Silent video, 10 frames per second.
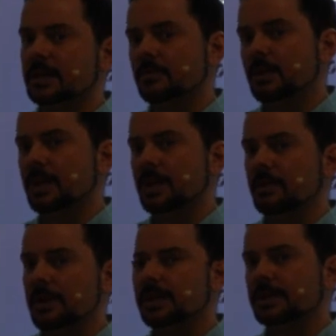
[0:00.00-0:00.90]
reading,
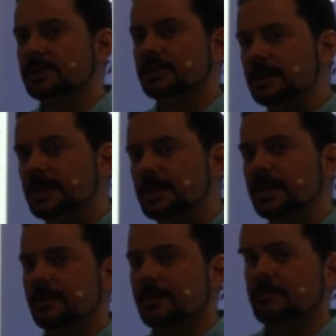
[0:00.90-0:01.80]
writing,
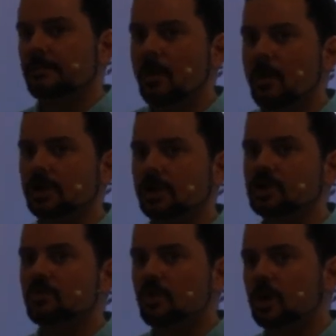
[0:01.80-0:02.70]
speaking
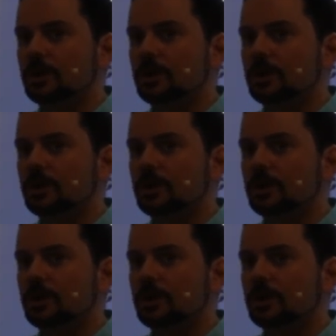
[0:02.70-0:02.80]
module.